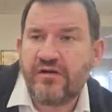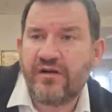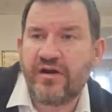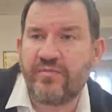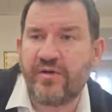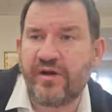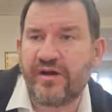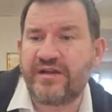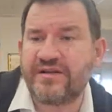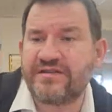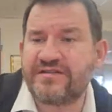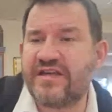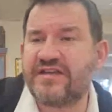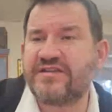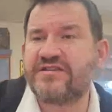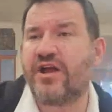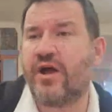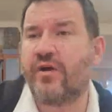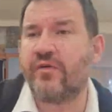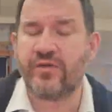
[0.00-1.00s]
Rabbanan
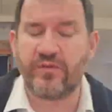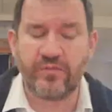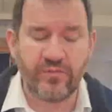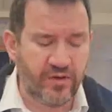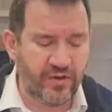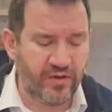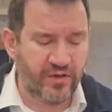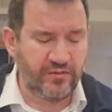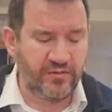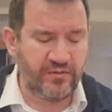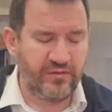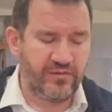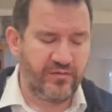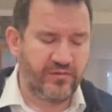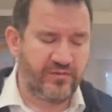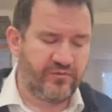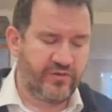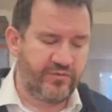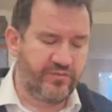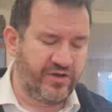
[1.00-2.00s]
says you go with a wall.
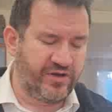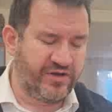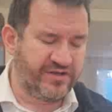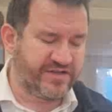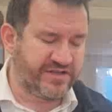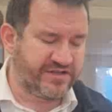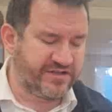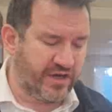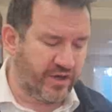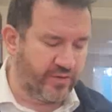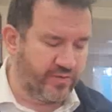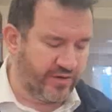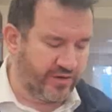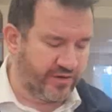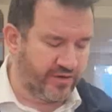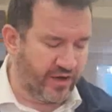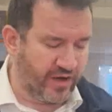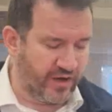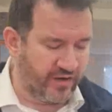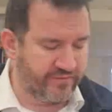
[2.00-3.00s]
Rabbi Yehuda says you go with a
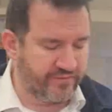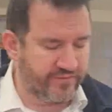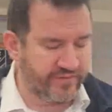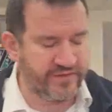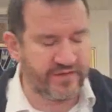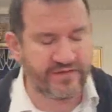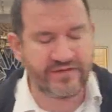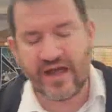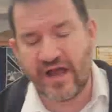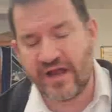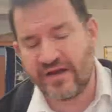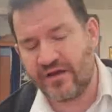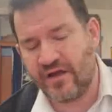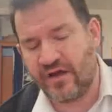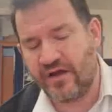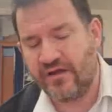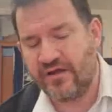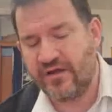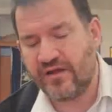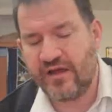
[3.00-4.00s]
knife. The
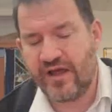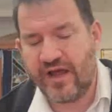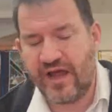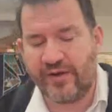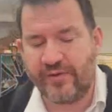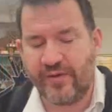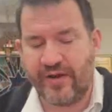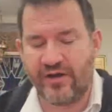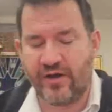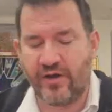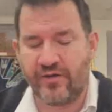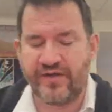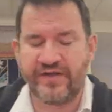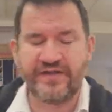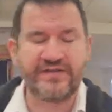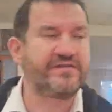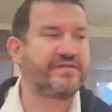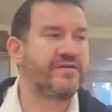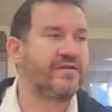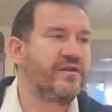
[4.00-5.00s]
Tanya, how do I know
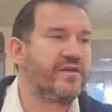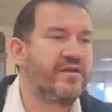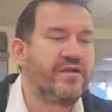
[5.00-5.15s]
this?